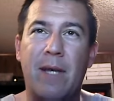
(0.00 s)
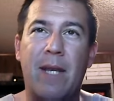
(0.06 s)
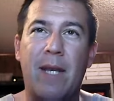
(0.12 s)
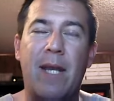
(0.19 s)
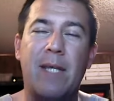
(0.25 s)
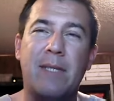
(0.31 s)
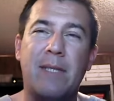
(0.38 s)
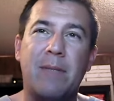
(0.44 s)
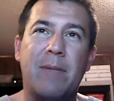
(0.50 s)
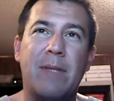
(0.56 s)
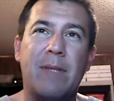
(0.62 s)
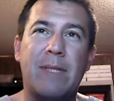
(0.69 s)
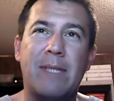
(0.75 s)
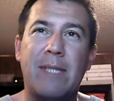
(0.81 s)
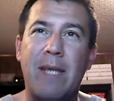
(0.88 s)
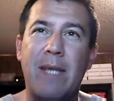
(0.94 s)
And it
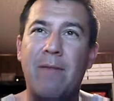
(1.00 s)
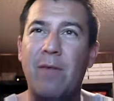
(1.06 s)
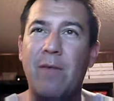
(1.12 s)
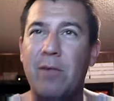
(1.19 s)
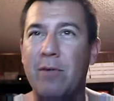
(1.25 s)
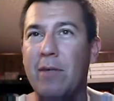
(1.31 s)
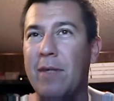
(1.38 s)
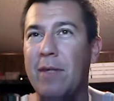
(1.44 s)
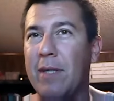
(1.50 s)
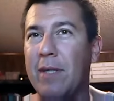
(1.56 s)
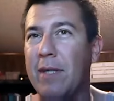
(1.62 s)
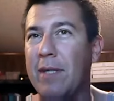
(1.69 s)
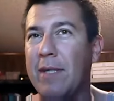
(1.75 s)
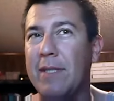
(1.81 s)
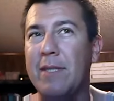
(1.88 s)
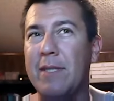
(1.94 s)
estimates $7
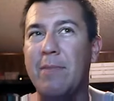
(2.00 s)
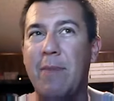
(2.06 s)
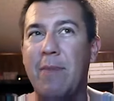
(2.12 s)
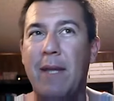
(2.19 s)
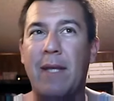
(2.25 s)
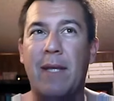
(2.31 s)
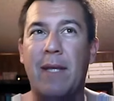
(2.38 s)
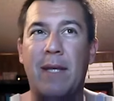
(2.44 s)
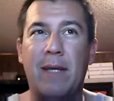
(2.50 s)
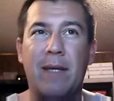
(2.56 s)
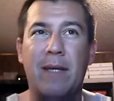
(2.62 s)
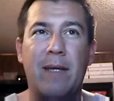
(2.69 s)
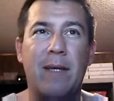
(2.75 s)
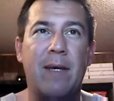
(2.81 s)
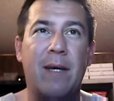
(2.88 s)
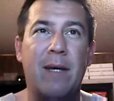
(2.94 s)
trillion in spending
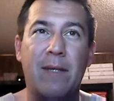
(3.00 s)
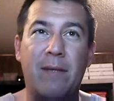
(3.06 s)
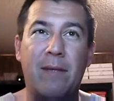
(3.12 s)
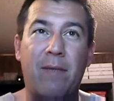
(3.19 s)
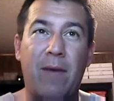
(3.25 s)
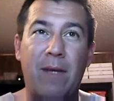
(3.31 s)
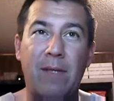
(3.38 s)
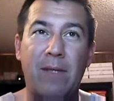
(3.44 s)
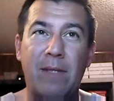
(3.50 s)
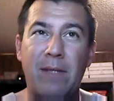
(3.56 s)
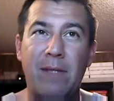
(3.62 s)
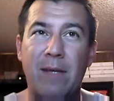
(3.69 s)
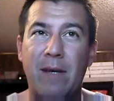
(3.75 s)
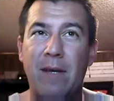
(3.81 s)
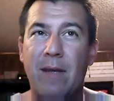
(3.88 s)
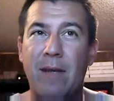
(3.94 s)
on
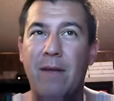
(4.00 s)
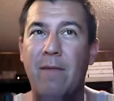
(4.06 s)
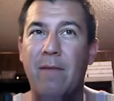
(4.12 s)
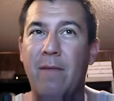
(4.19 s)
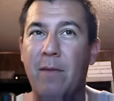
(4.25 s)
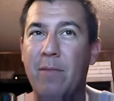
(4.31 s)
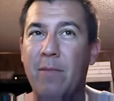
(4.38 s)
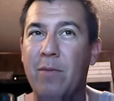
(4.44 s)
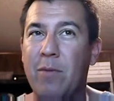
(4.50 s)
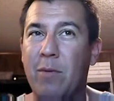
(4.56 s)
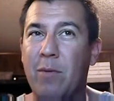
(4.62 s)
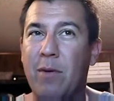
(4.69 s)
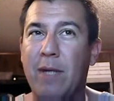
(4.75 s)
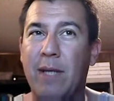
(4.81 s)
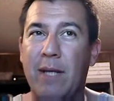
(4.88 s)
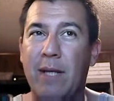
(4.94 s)
defense from
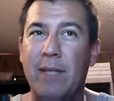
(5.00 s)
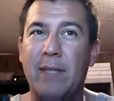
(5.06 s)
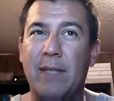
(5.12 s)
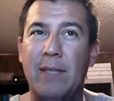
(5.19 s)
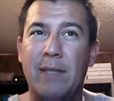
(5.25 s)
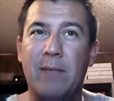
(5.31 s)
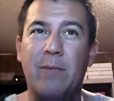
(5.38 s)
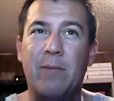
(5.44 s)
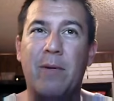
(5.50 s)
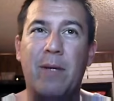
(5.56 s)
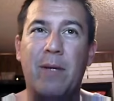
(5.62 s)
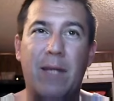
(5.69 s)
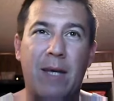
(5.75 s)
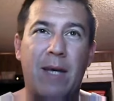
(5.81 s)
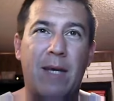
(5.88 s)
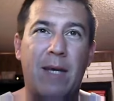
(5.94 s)
2019 to
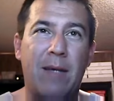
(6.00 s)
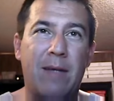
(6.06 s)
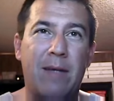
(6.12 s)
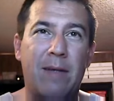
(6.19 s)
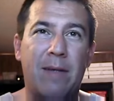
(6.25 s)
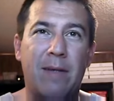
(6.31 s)
28.